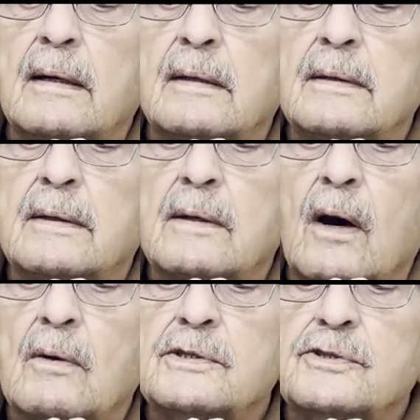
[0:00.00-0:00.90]
You can
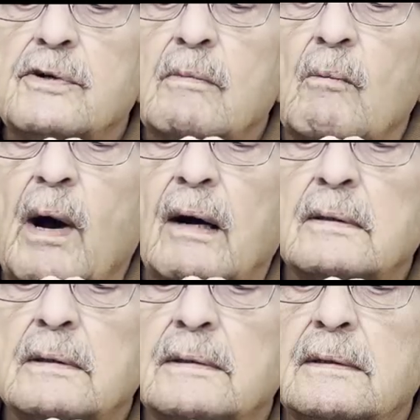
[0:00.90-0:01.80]
always trim them
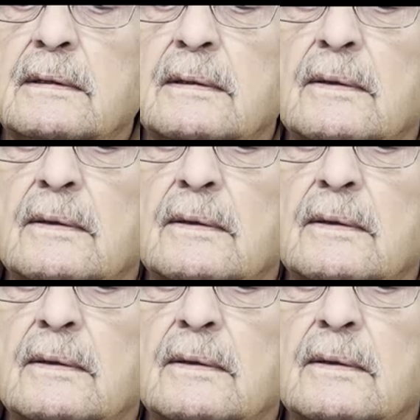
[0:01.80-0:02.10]
out, no